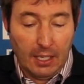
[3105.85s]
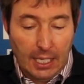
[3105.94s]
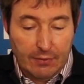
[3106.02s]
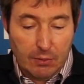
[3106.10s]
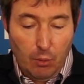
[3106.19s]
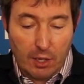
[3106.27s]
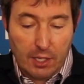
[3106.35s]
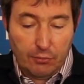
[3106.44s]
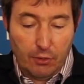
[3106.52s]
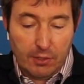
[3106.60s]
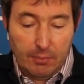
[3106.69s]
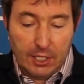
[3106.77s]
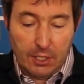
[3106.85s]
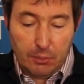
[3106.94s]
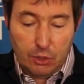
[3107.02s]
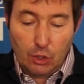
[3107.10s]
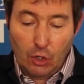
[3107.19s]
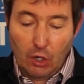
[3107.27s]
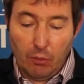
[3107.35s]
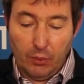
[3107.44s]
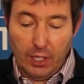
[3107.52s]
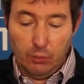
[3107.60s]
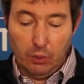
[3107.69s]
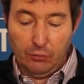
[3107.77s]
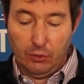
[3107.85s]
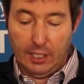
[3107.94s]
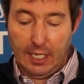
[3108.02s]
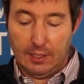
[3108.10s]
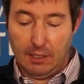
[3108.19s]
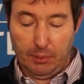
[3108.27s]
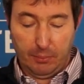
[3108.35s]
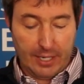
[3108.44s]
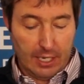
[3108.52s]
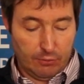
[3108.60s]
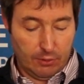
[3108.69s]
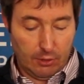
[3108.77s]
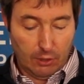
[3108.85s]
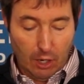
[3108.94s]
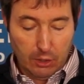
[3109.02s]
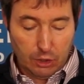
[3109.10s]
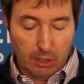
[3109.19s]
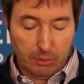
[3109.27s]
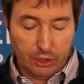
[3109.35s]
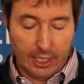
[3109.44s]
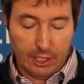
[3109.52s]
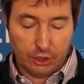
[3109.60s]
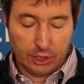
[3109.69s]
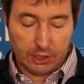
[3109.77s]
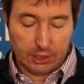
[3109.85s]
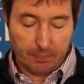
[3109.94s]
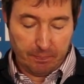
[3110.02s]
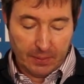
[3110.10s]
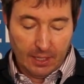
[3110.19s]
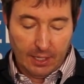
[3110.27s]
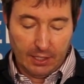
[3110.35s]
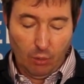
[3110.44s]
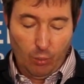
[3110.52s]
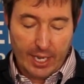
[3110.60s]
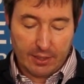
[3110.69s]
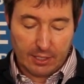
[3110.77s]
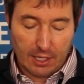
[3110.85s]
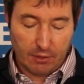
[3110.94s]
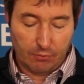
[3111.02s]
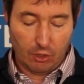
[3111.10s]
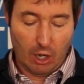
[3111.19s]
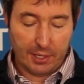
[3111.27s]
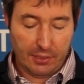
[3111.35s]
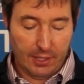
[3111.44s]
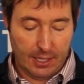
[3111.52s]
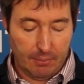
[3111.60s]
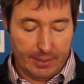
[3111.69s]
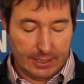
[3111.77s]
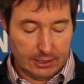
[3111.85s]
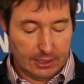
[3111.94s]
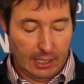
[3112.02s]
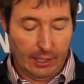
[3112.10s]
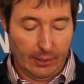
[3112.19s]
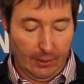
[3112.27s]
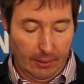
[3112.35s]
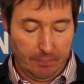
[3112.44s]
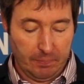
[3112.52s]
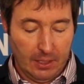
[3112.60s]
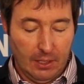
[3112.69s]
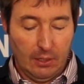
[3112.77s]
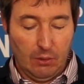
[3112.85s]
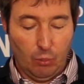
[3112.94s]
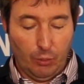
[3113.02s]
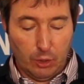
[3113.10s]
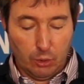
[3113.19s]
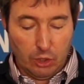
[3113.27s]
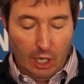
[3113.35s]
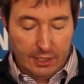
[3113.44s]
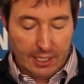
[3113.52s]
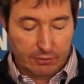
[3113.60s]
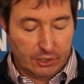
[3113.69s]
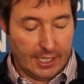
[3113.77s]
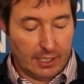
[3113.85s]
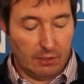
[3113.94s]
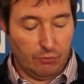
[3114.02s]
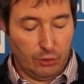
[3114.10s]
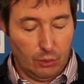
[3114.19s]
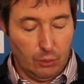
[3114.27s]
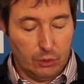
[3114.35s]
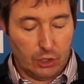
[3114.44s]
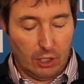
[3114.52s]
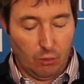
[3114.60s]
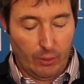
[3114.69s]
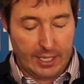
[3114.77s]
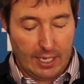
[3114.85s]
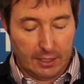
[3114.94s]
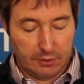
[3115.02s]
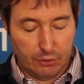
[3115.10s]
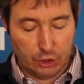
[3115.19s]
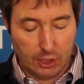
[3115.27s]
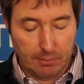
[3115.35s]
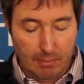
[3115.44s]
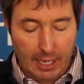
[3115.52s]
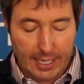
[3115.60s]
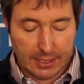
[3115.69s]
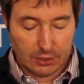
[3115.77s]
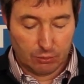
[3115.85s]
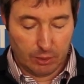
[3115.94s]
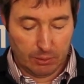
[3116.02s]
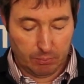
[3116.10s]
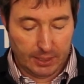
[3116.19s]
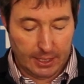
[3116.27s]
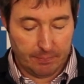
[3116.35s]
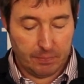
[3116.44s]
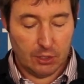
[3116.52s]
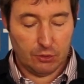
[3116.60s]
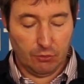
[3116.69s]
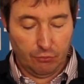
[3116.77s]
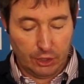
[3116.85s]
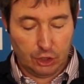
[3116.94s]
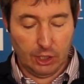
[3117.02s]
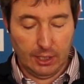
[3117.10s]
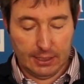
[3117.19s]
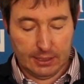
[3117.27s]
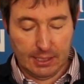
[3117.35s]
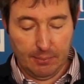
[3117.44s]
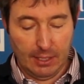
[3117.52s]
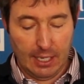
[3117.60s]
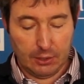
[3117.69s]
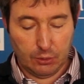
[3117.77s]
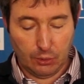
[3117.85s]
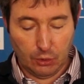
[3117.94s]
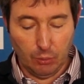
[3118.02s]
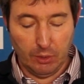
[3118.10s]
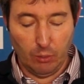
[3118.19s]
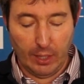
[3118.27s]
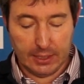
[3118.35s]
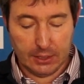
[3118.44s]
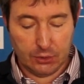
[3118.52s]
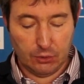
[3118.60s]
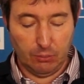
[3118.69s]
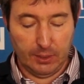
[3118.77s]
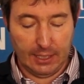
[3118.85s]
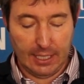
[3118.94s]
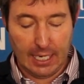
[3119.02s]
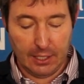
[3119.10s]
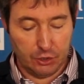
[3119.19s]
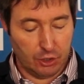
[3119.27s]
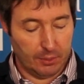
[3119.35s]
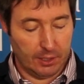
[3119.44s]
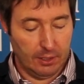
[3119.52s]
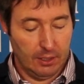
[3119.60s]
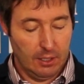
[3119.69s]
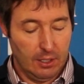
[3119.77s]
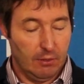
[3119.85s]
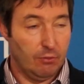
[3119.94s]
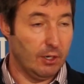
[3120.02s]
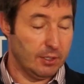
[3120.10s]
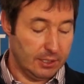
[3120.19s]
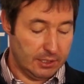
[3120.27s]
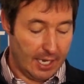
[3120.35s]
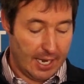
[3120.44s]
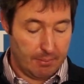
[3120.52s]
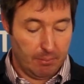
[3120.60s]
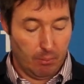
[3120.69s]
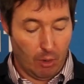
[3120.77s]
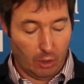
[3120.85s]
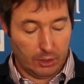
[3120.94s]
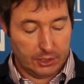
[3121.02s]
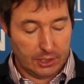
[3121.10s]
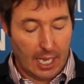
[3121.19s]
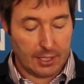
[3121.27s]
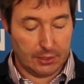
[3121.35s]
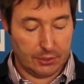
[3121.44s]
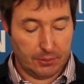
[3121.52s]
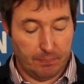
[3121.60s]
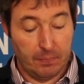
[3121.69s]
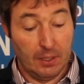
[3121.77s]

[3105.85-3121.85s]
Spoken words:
Even more than for the medium term, we are woefully underprepared for the long-term challenges in a way the death of God theme makes clear. We do not have settled views on when artificial minds would be sufficiently similar to human ones to be eligible for the same moral status.